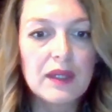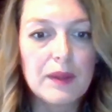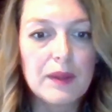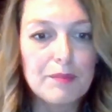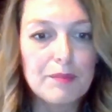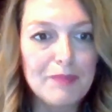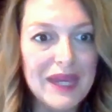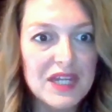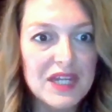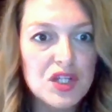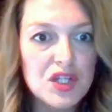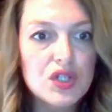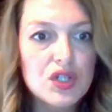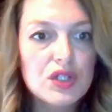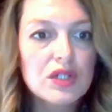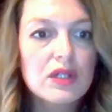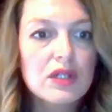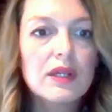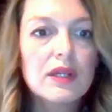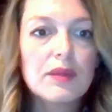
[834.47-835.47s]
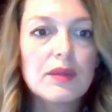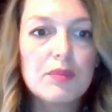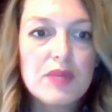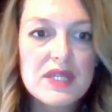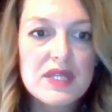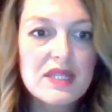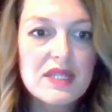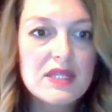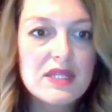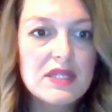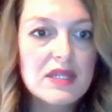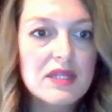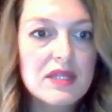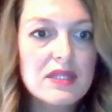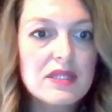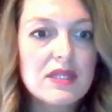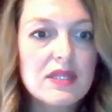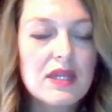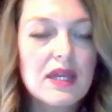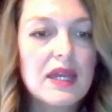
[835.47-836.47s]
match
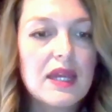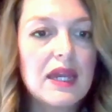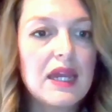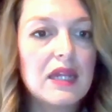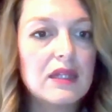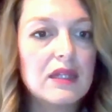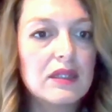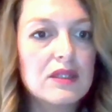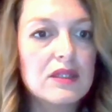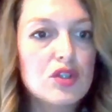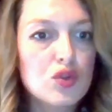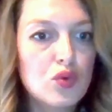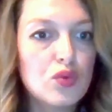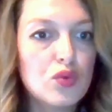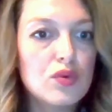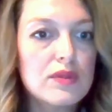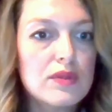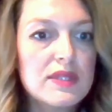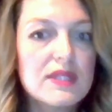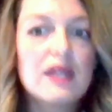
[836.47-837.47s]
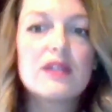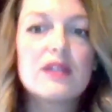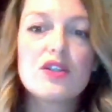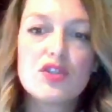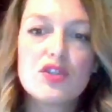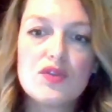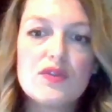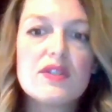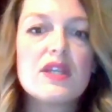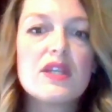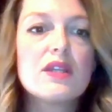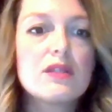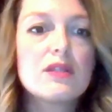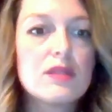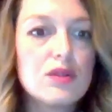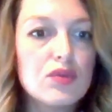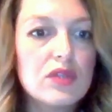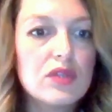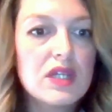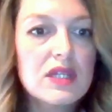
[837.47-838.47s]
businesses and schools, that is to say
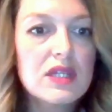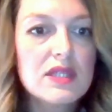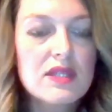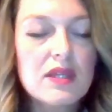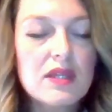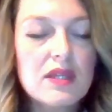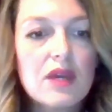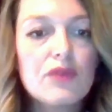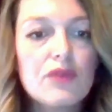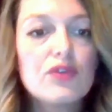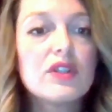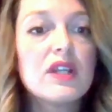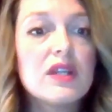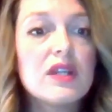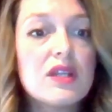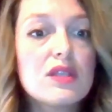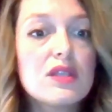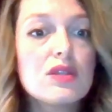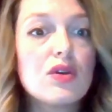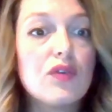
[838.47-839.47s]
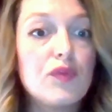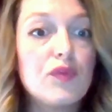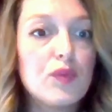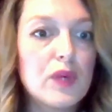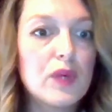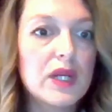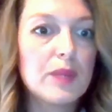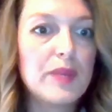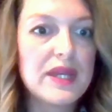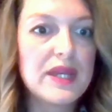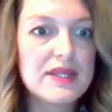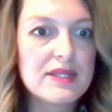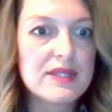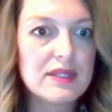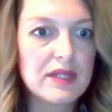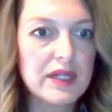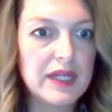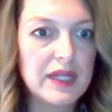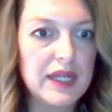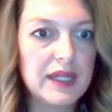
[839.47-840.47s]
students, for the needs of work-based
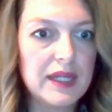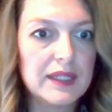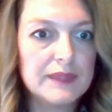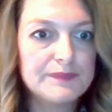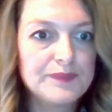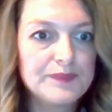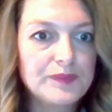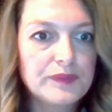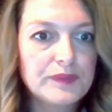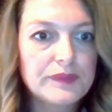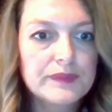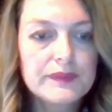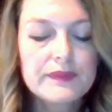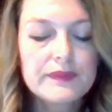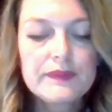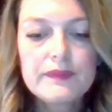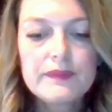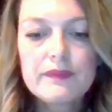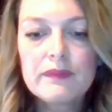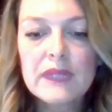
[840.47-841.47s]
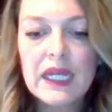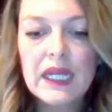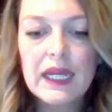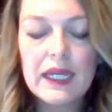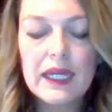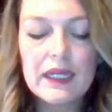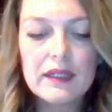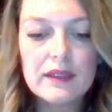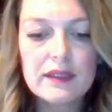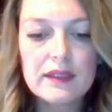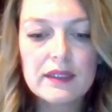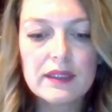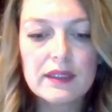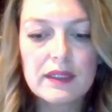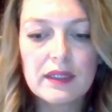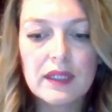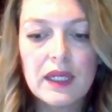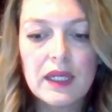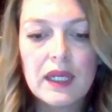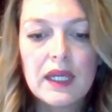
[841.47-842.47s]
learning. And
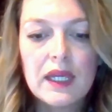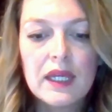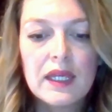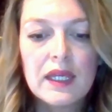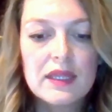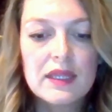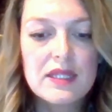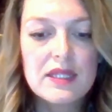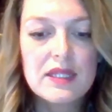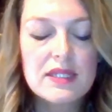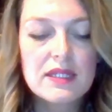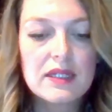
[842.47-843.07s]
this